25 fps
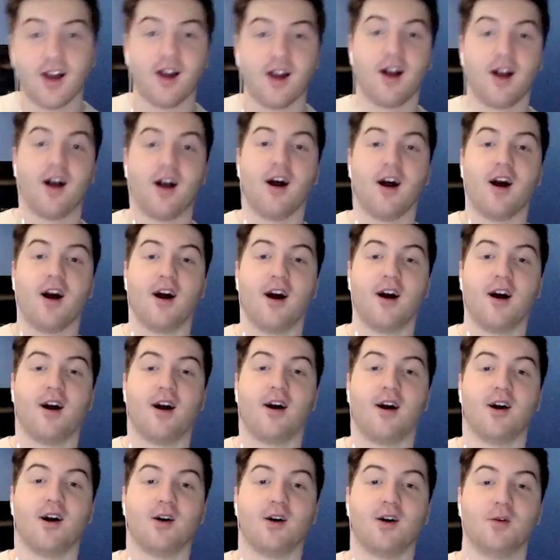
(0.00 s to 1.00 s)

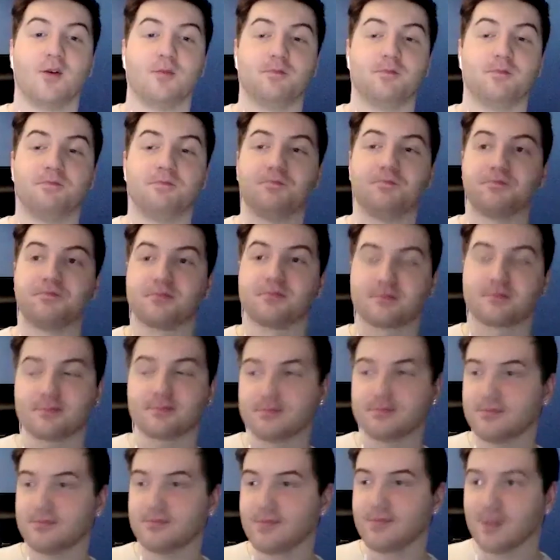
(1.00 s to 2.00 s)
Um,
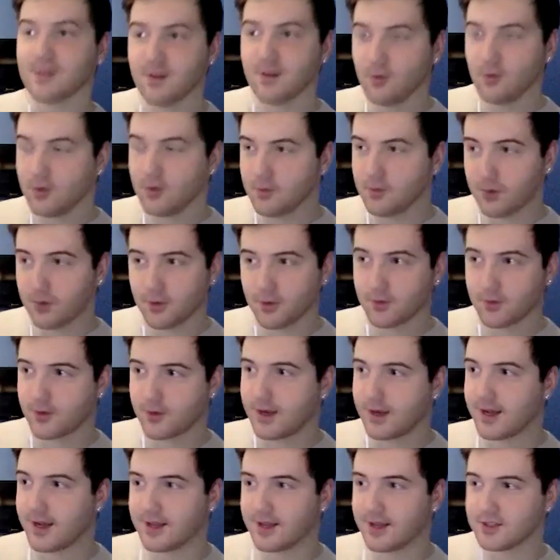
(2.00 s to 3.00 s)
they put
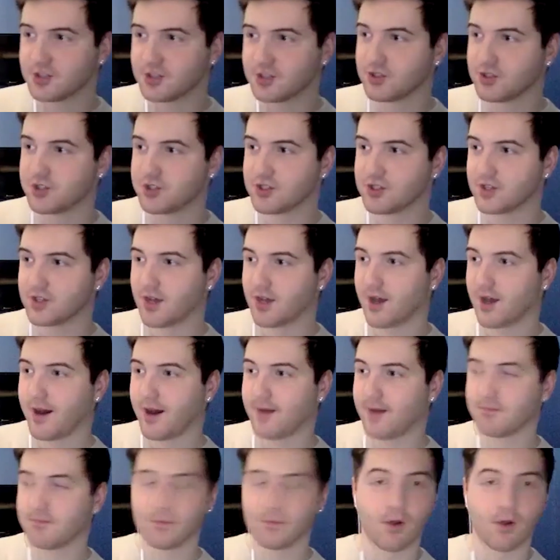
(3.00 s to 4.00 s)
ranch,
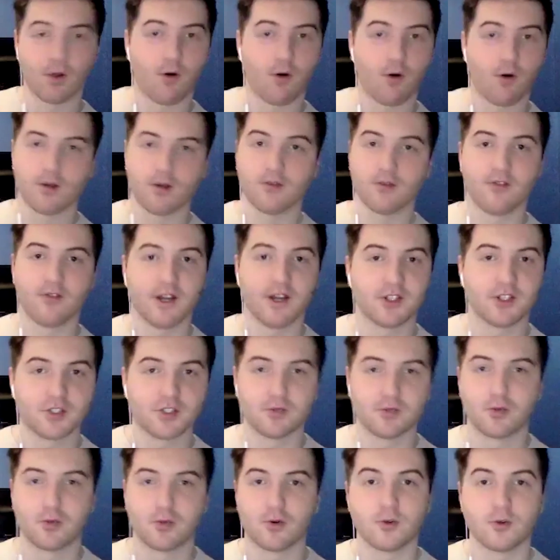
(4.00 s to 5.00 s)
all our
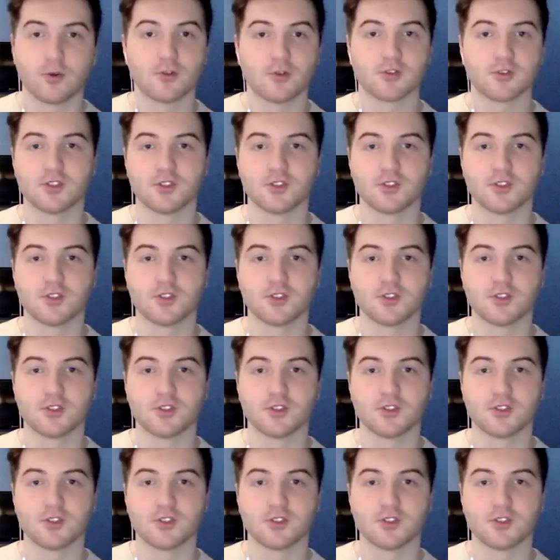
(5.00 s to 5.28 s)
vegetables.